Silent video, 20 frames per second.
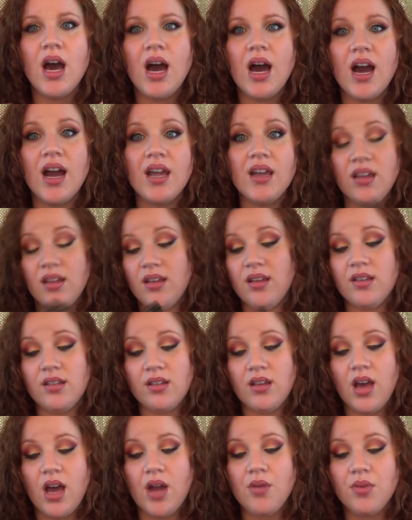I
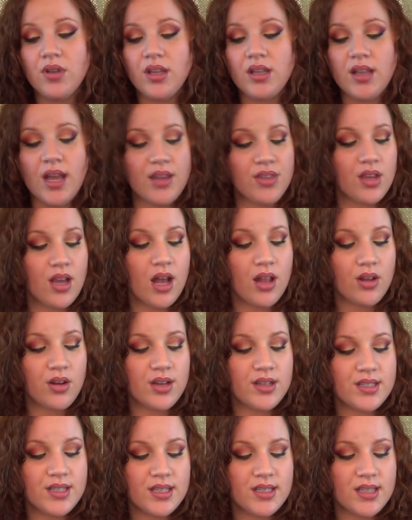really like the color.
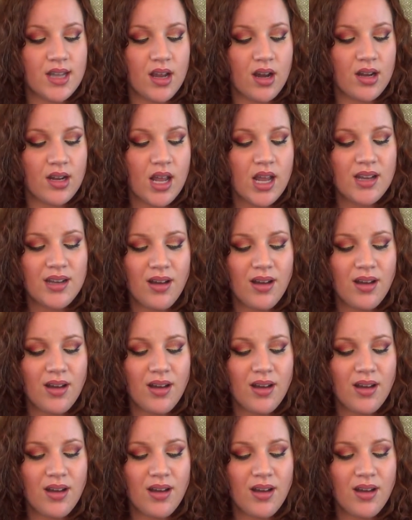It did stay on.